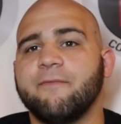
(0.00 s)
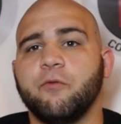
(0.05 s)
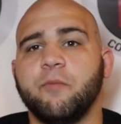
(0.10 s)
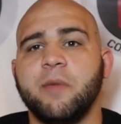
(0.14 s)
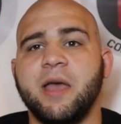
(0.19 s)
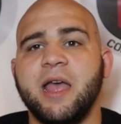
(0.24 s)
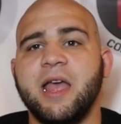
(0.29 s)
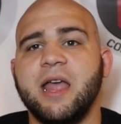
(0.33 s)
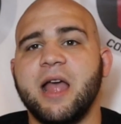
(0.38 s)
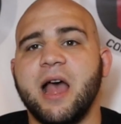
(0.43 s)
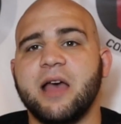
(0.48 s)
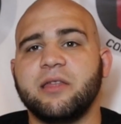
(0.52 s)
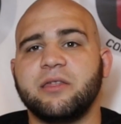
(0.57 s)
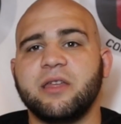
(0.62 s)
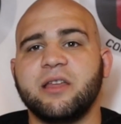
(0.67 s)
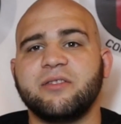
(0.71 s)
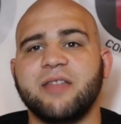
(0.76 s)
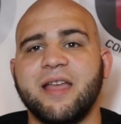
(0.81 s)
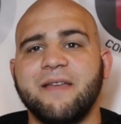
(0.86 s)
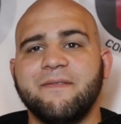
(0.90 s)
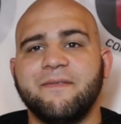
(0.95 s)
M M A. I
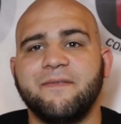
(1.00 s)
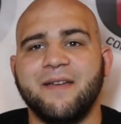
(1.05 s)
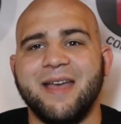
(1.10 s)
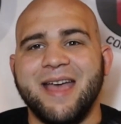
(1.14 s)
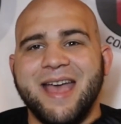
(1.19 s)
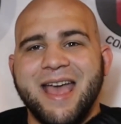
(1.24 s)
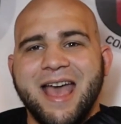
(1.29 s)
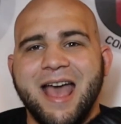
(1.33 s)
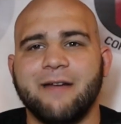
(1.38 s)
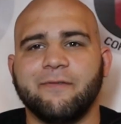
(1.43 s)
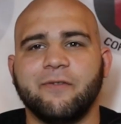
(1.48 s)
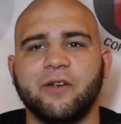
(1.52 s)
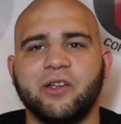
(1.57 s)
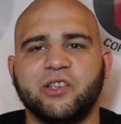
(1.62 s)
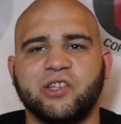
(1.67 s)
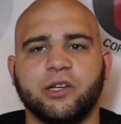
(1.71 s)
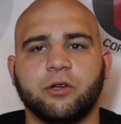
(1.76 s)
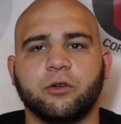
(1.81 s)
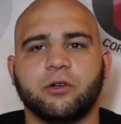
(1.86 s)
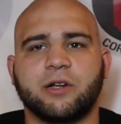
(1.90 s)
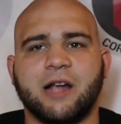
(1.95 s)
think they fit every
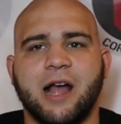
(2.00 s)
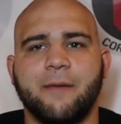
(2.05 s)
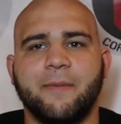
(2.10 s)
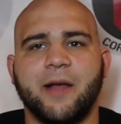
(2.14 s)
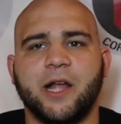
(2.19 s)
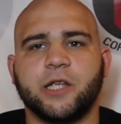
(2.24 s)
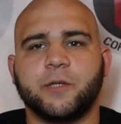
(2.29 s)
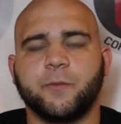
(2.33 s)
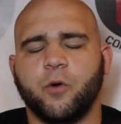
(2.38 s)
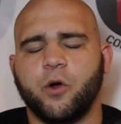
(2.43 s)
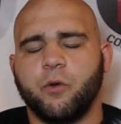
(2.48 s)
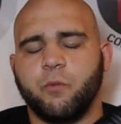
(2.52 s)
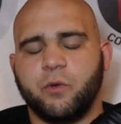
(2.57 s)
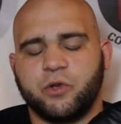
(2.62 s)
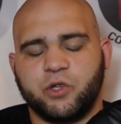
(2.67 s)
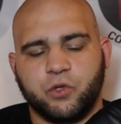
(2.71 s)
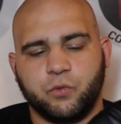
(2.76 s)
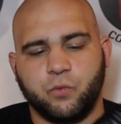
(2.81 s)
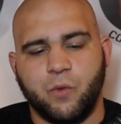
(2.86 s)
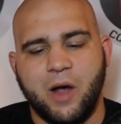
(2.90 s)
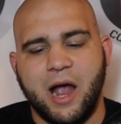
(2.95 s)
single combat sport,
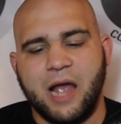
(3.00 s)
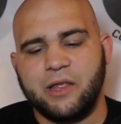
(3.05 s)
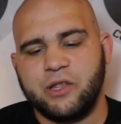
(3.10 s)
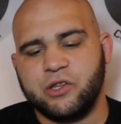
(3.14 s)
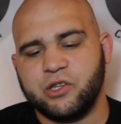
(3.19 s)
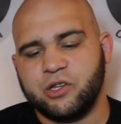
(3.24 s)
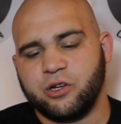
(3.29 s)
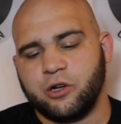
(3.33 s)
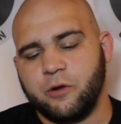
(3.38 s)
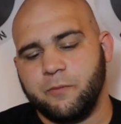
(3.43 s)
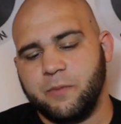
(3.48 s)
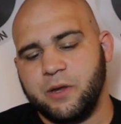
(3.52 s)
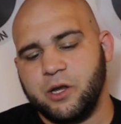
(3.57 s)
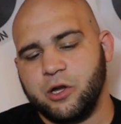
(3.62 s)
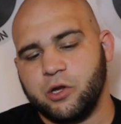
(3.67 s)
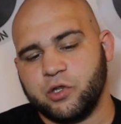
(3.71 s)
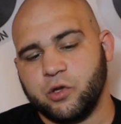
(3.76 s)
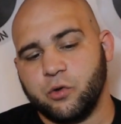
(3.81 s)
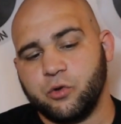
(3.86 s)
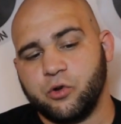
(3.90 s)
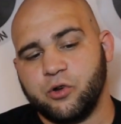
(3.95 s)
which is why these are going to
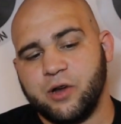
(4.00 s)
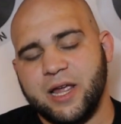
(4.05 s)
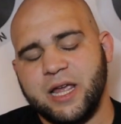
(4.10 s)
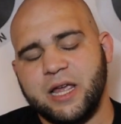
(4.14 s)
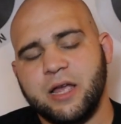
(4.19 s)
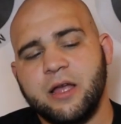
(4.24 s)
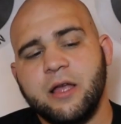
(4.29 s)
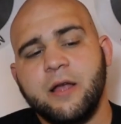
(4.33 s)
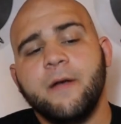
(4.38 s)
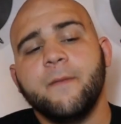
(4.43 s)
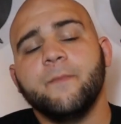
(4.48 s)
be so great.